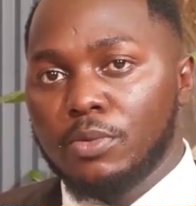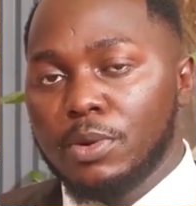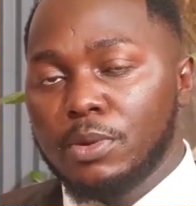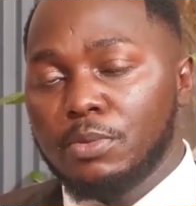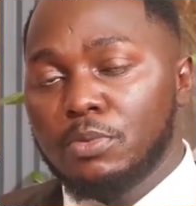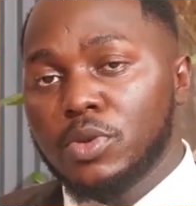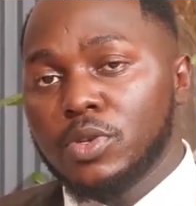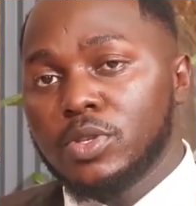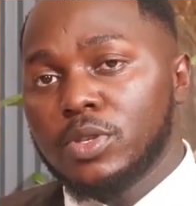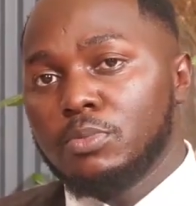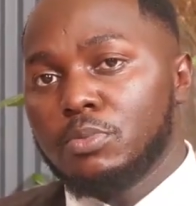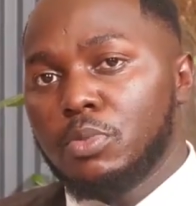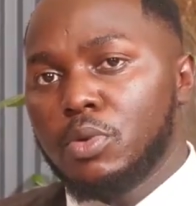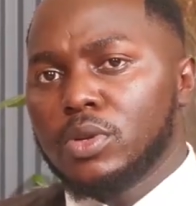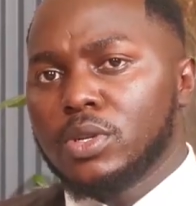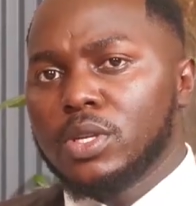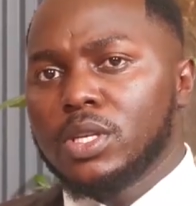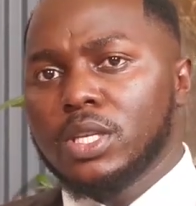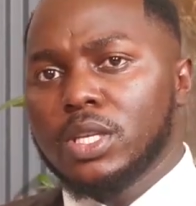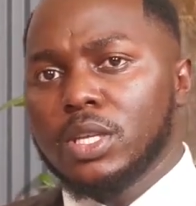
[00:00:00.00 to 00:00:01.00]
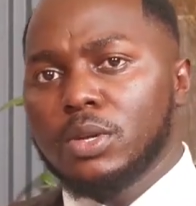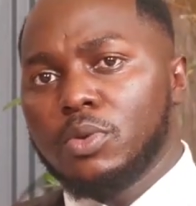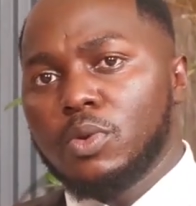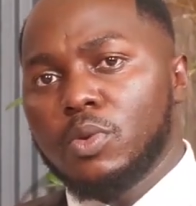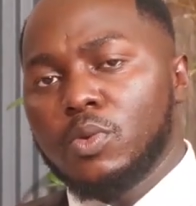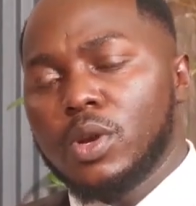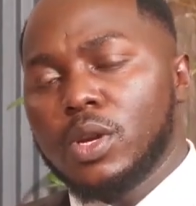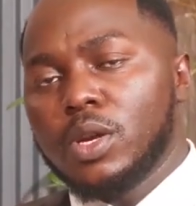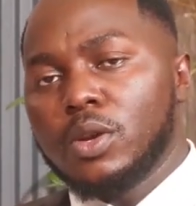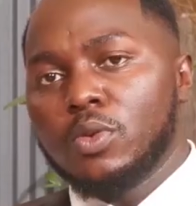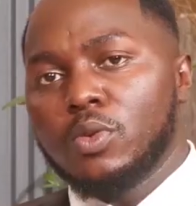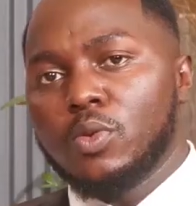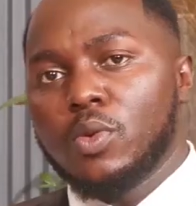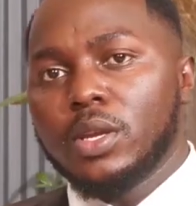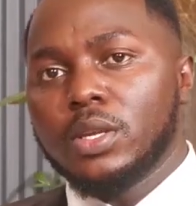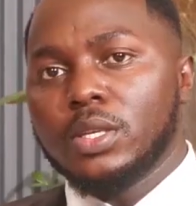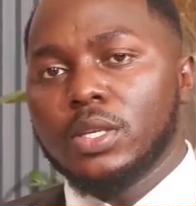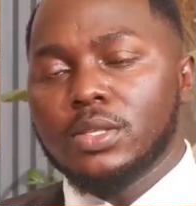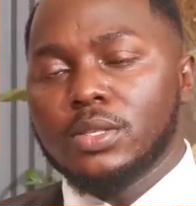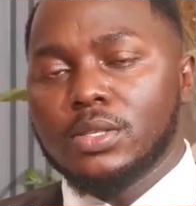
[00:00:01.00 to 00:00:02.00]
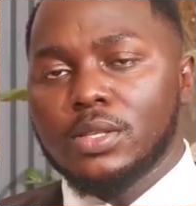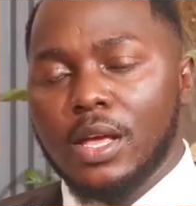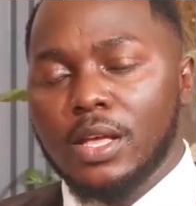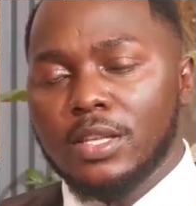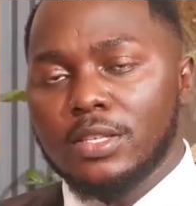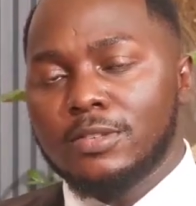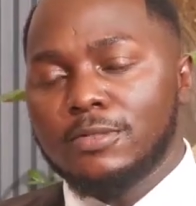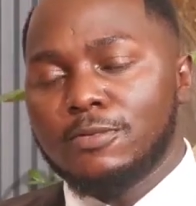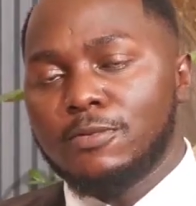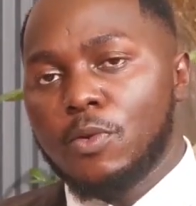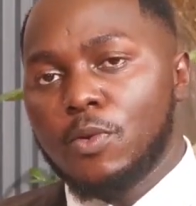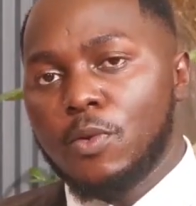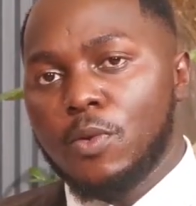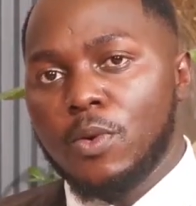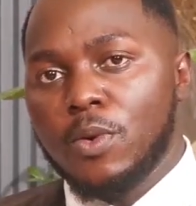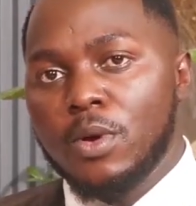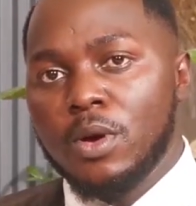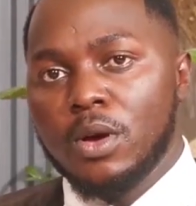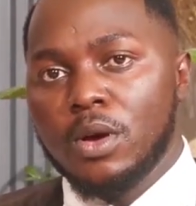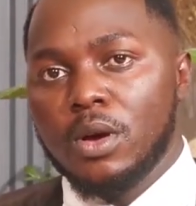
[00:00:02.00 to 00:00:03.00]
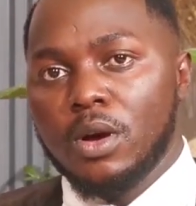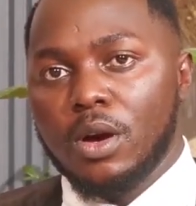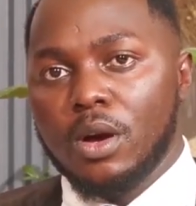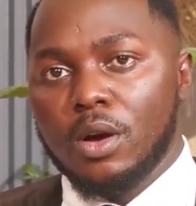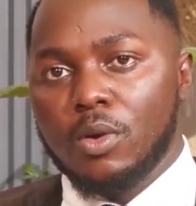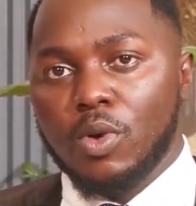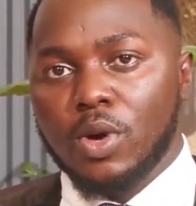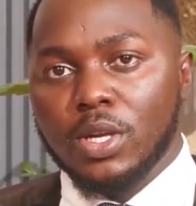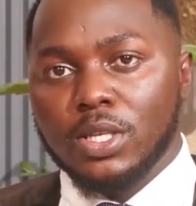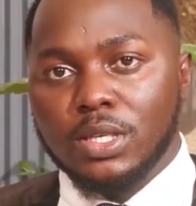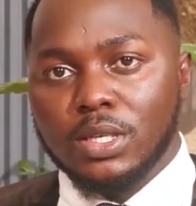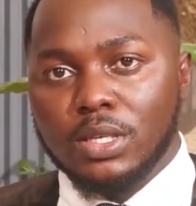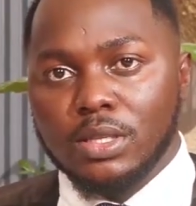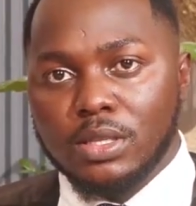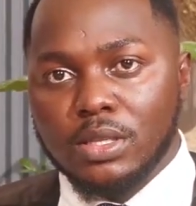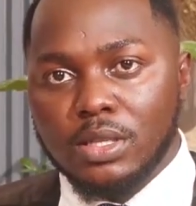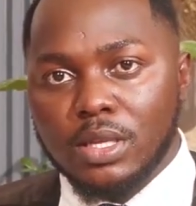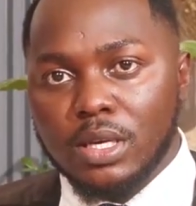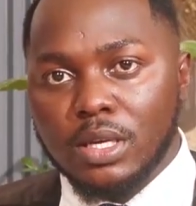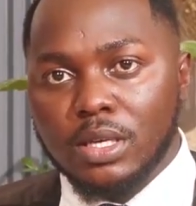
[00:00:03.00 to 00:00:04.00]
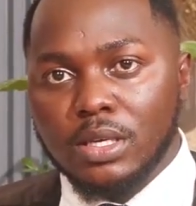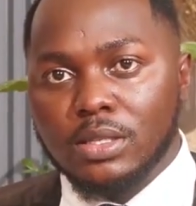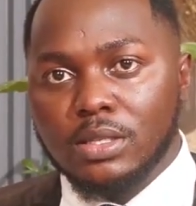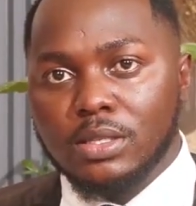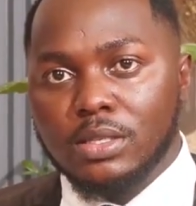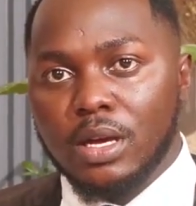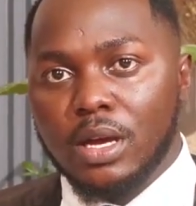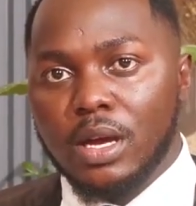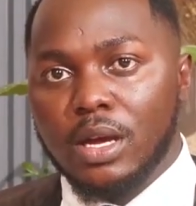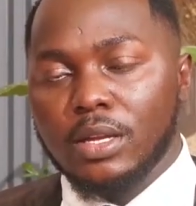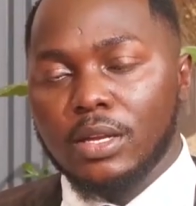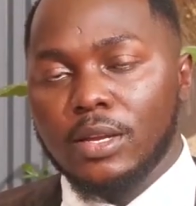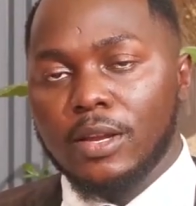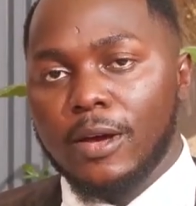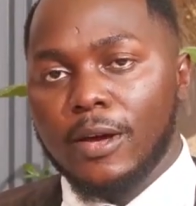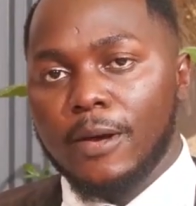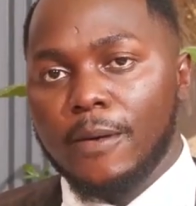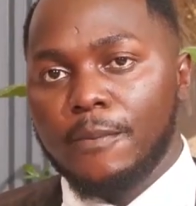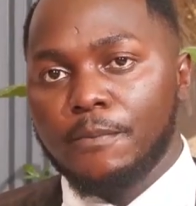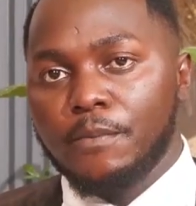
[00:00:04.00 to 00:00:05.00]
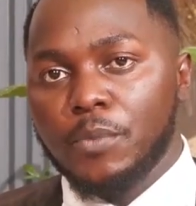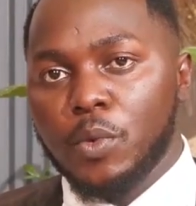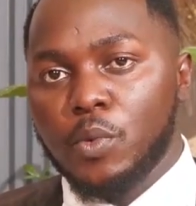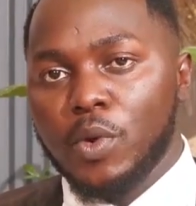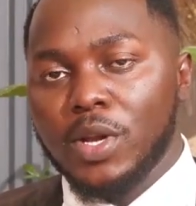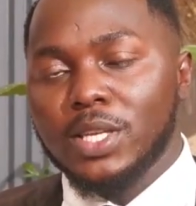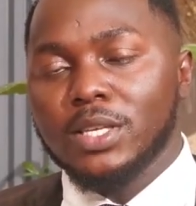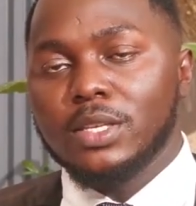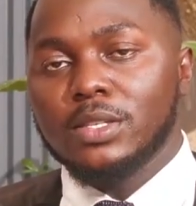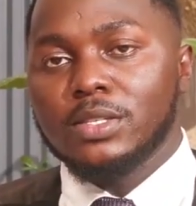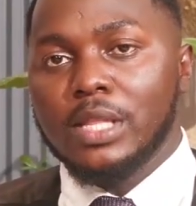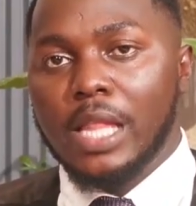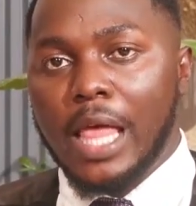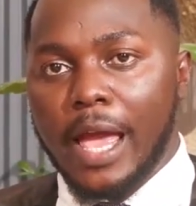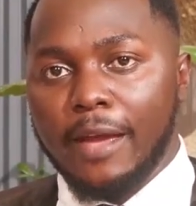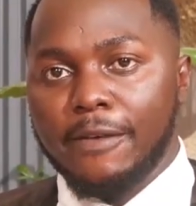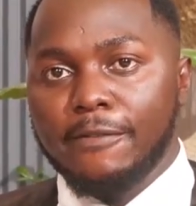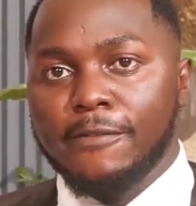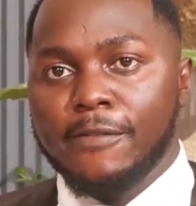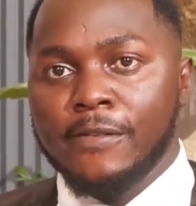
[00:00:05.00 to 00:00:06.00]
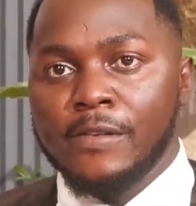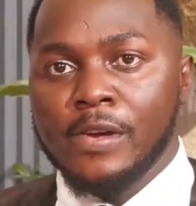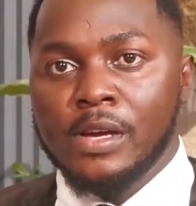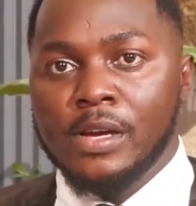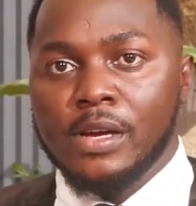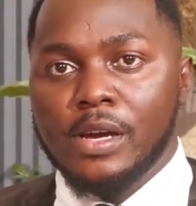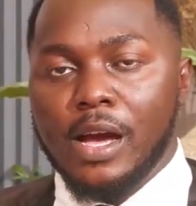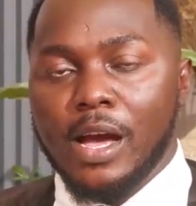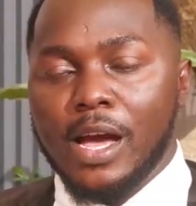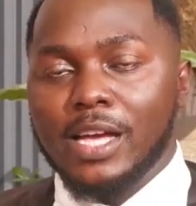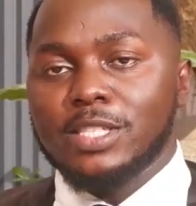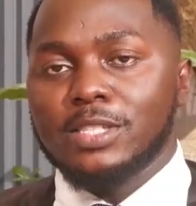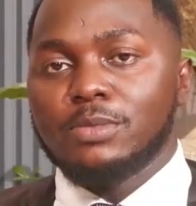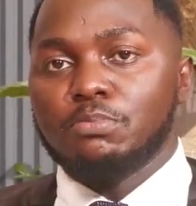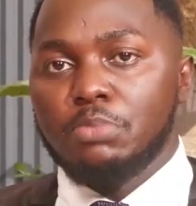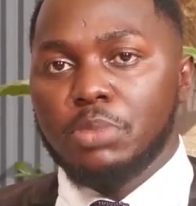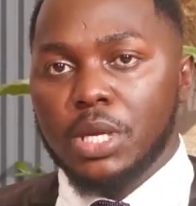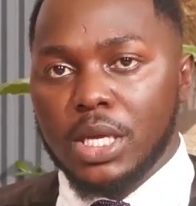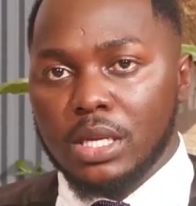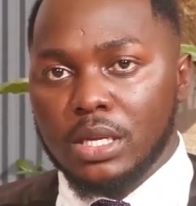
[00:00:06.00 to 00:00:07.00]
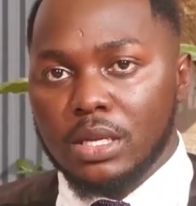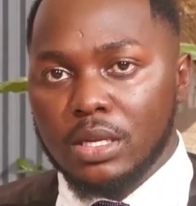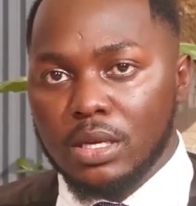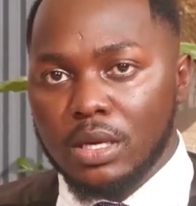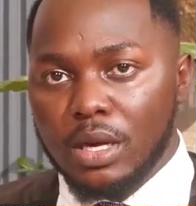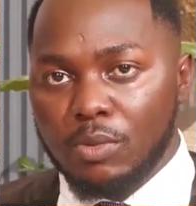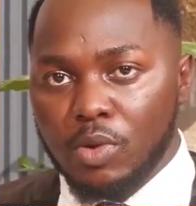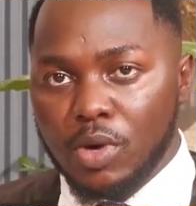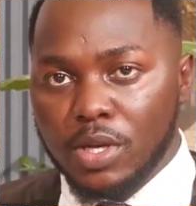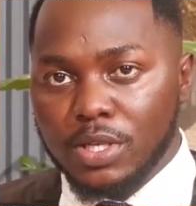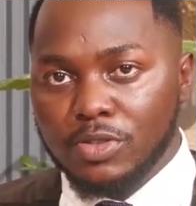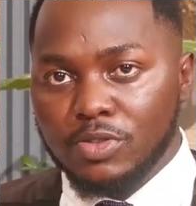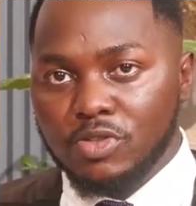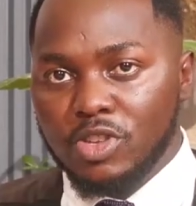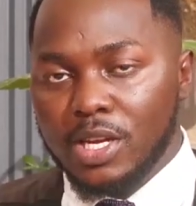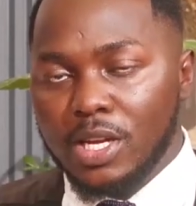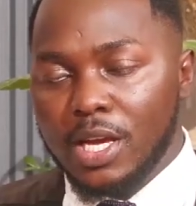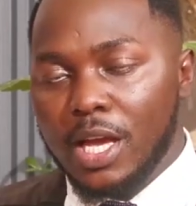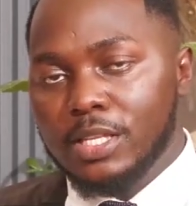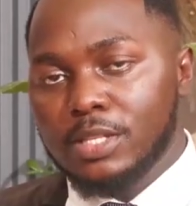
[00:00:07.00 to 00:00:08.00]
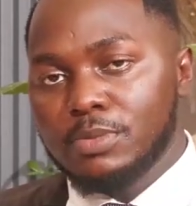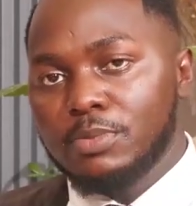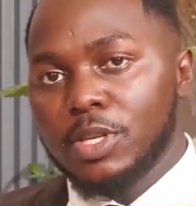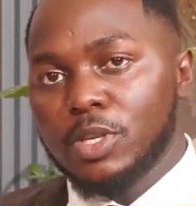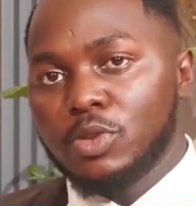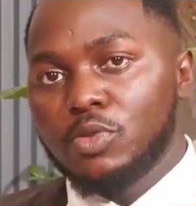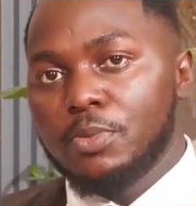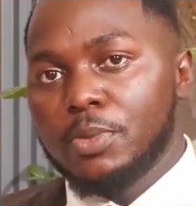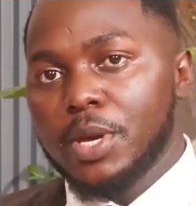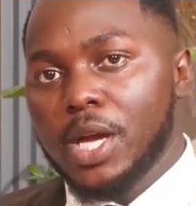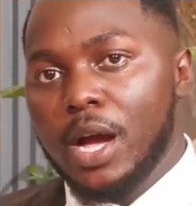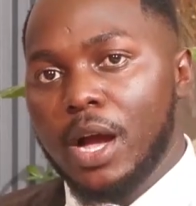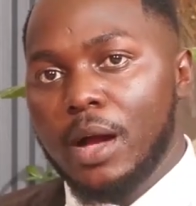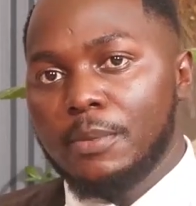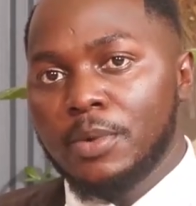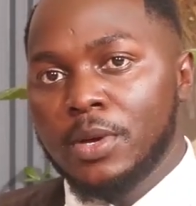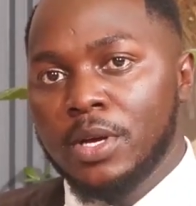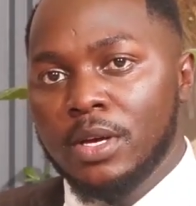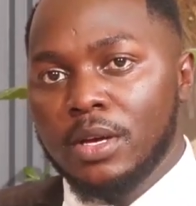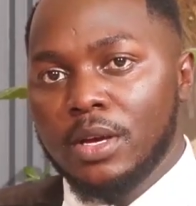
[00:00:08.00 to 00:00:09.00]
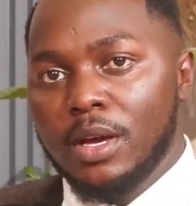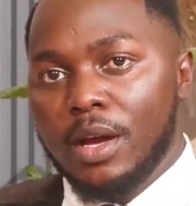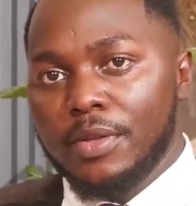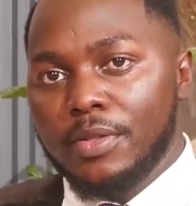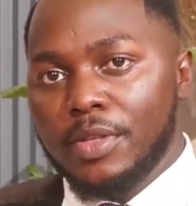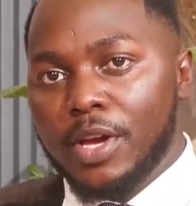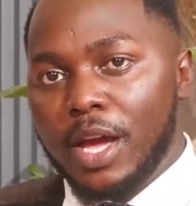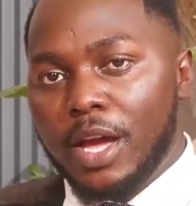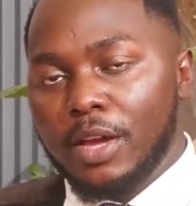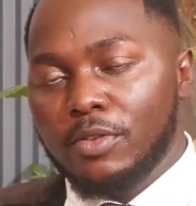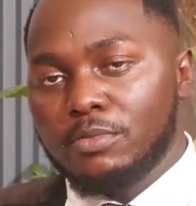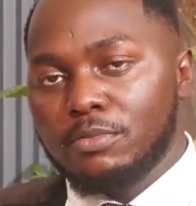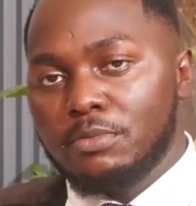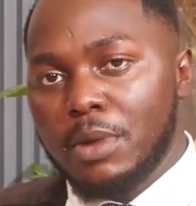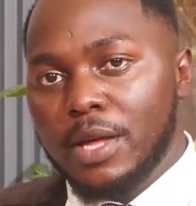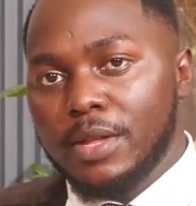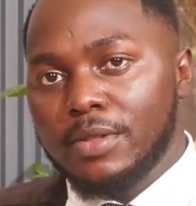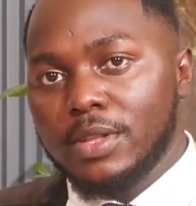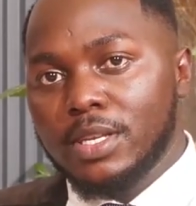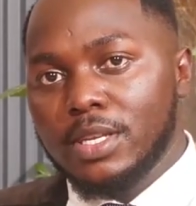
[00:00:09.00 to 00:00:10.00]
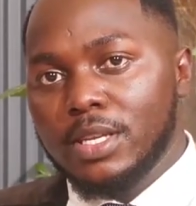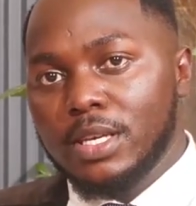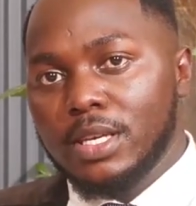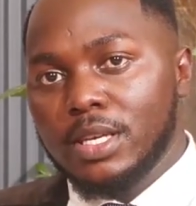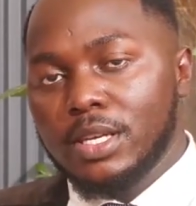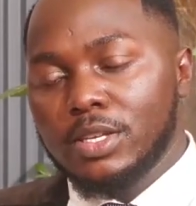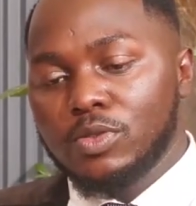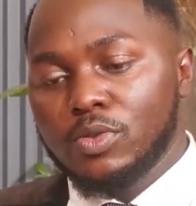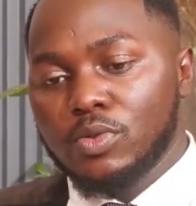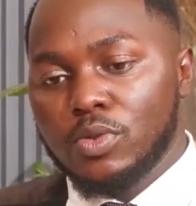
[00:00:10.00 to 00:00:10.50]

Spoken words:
most importantly, we want to know what he stands for, what he thinks, and what his life has been, what his journey has been to become the kind of man that he is.